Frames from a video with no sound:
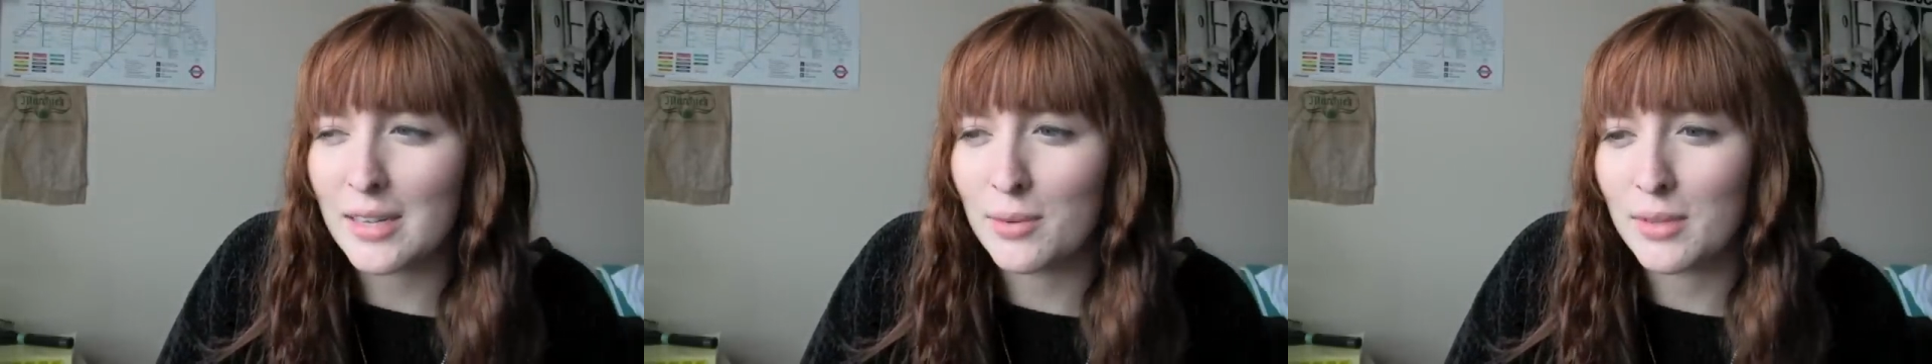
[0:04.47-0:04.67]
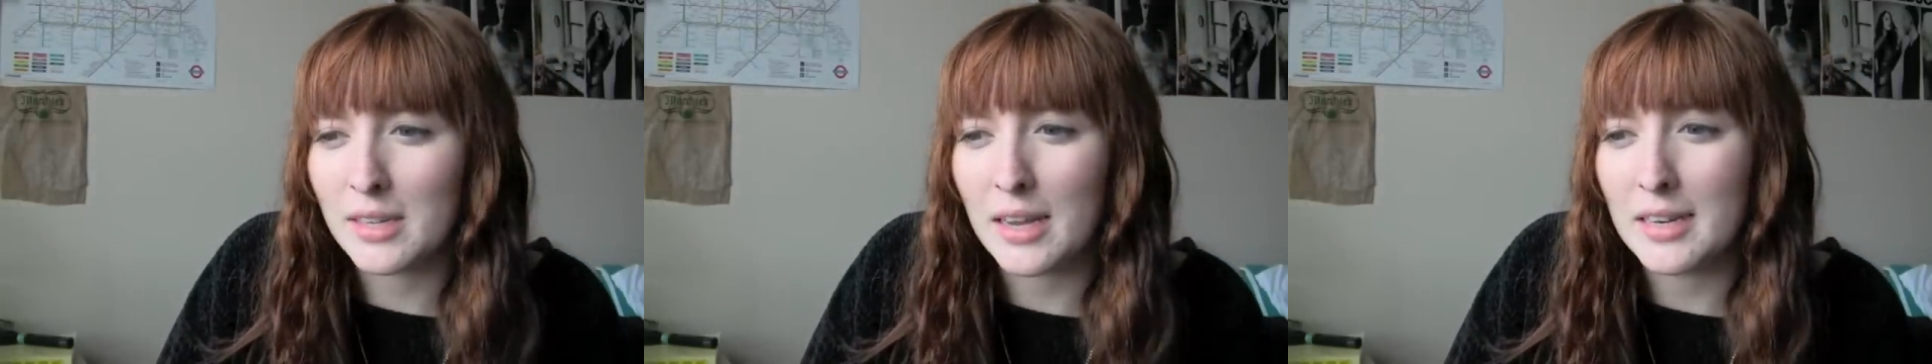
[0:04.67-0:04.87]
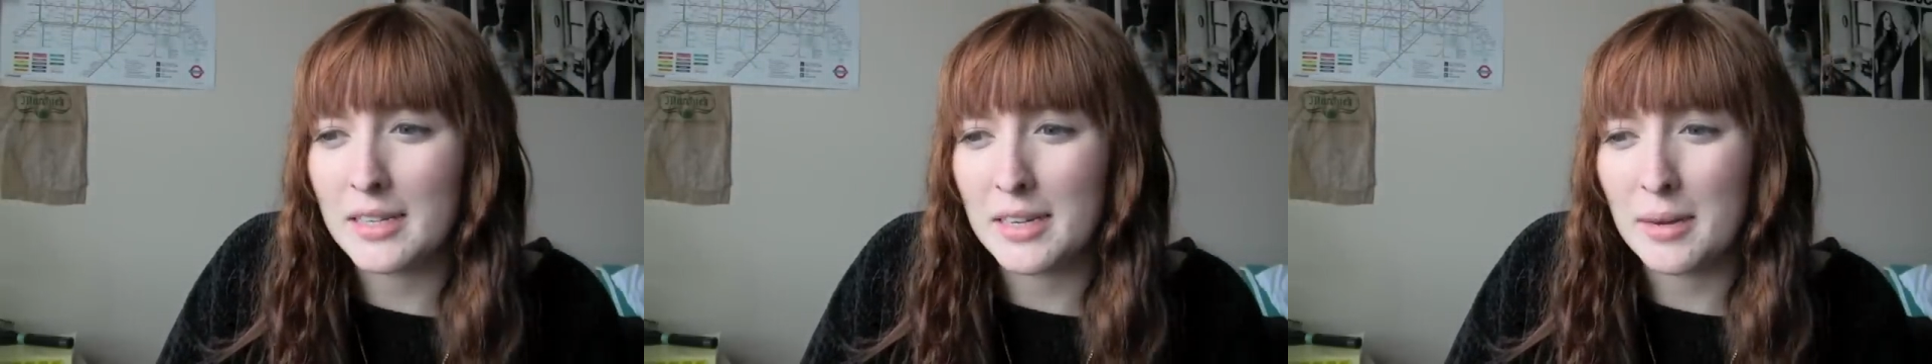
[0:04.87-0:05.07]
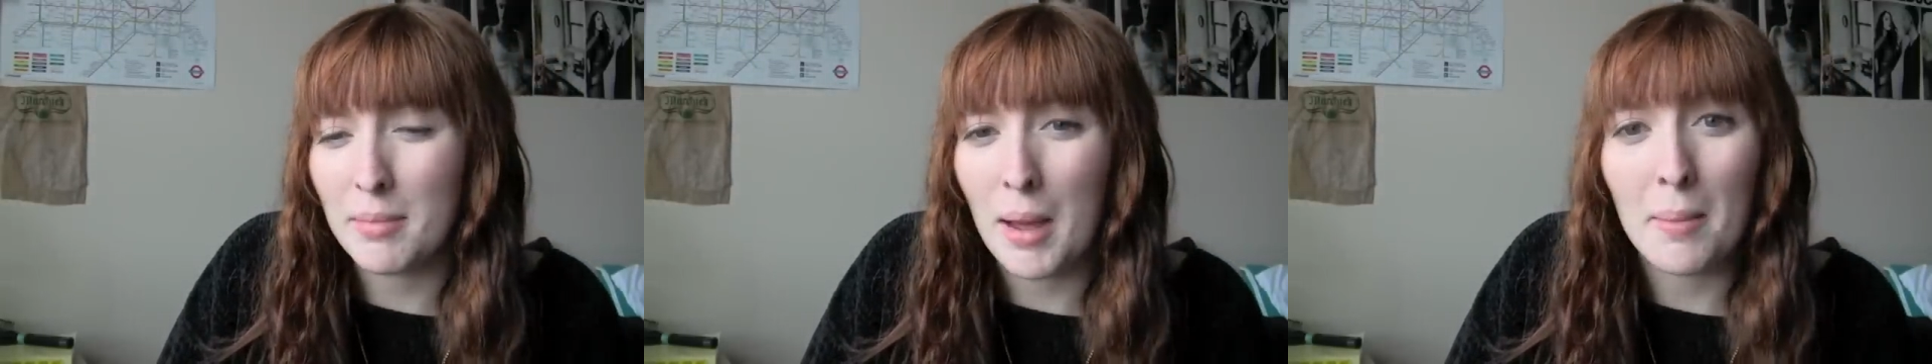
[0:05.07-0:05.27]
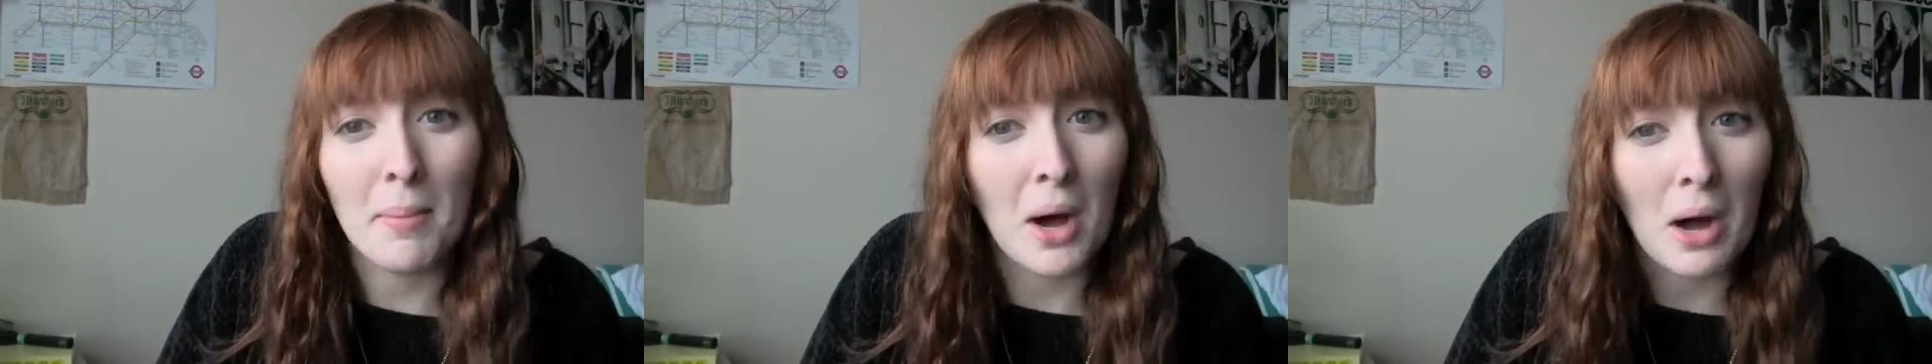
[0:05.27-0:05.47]
It was an idea
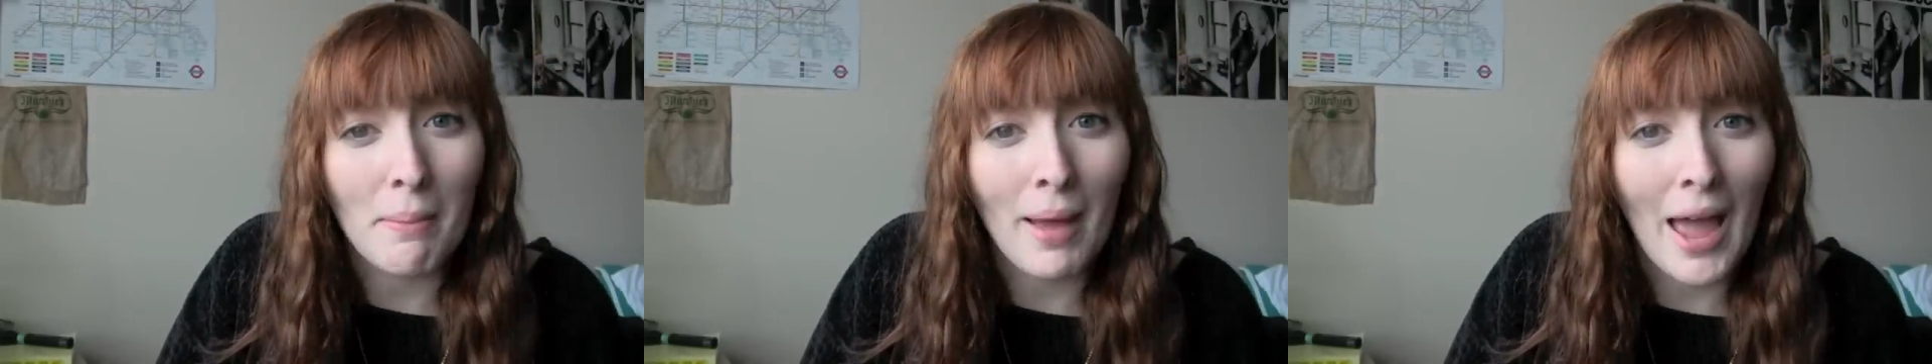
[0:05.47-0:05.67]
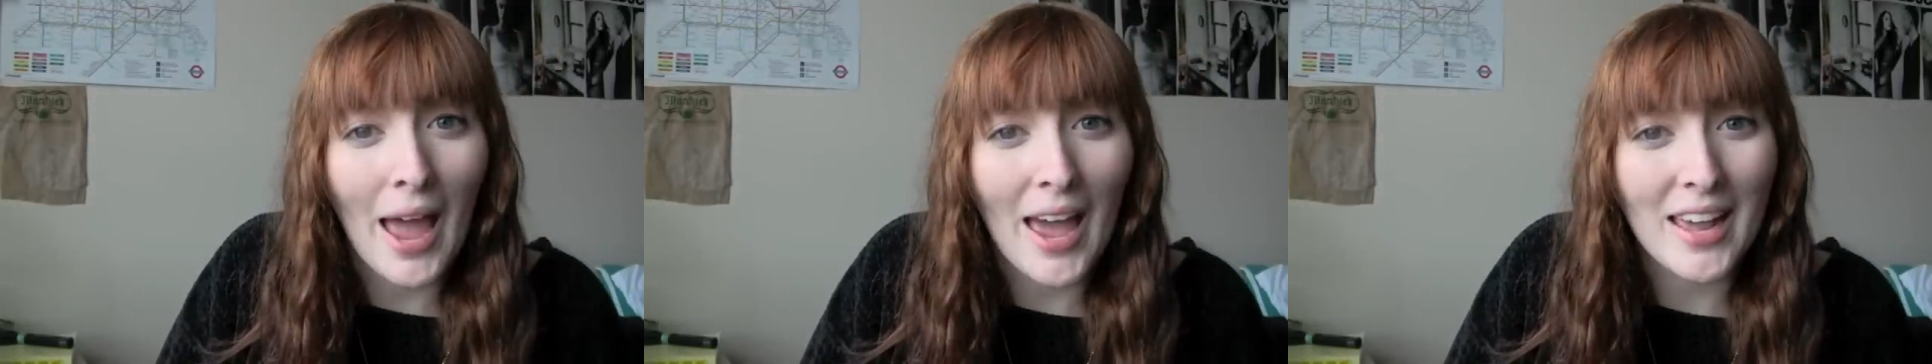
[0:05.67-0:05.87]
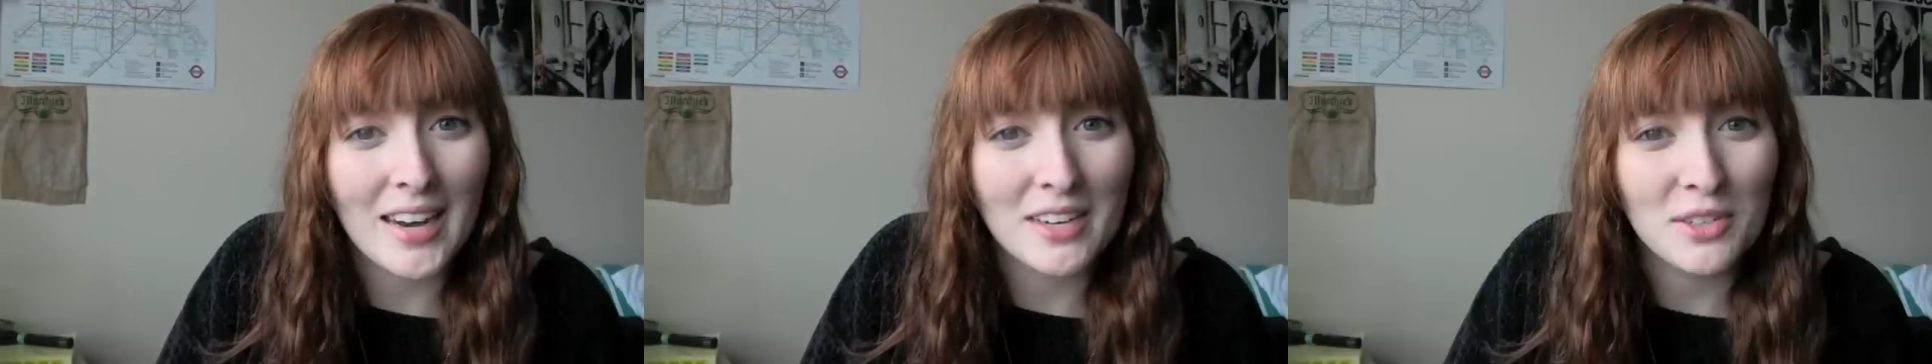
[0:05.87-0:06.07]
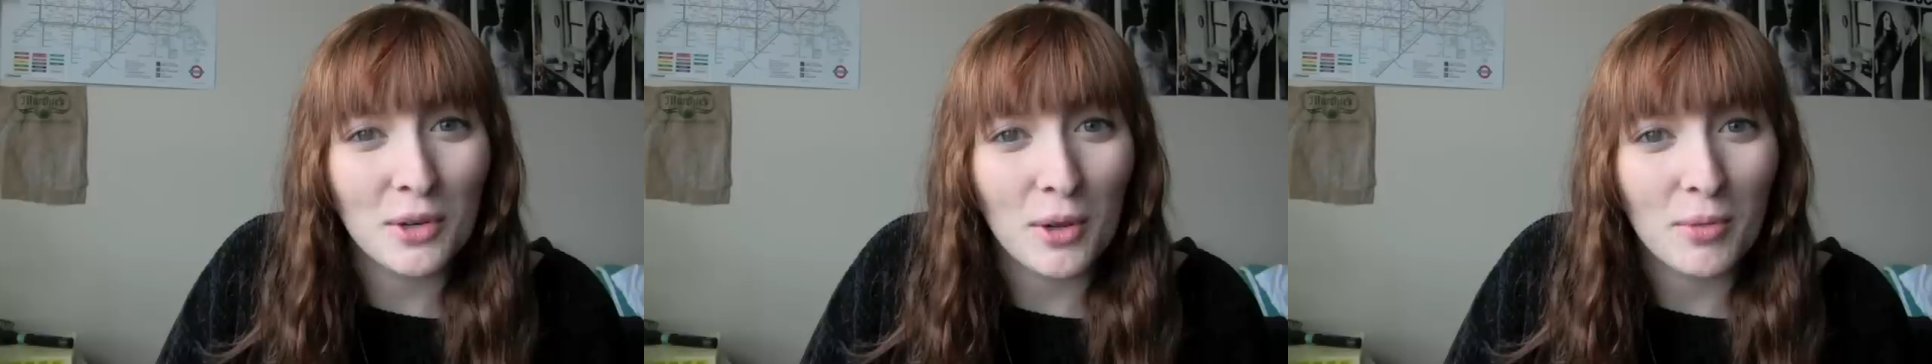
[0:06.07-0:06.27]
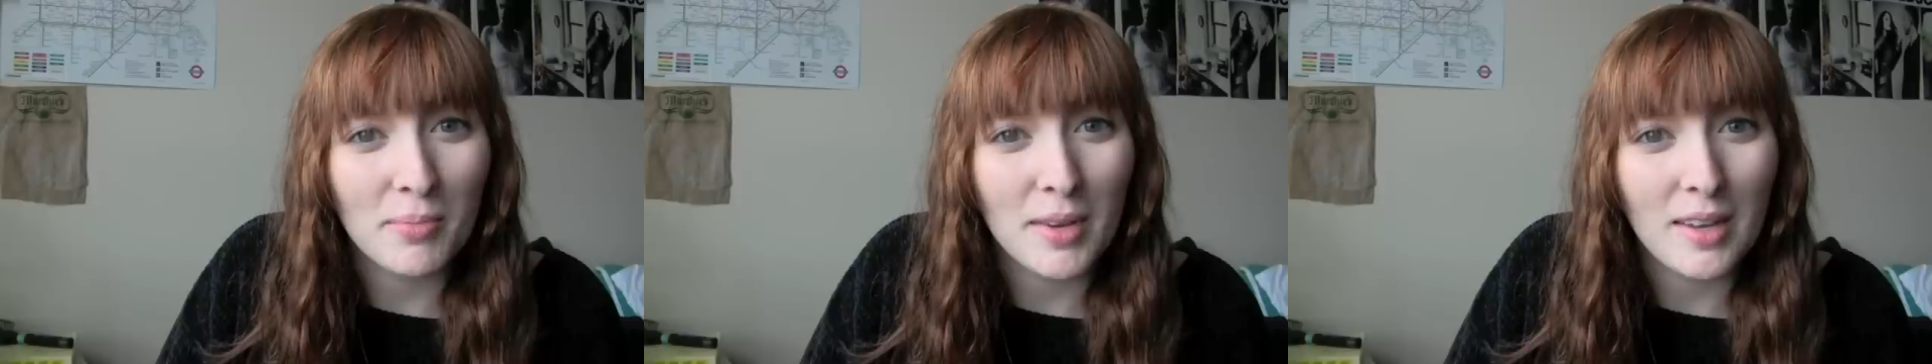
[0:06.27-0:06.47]
my mom had and told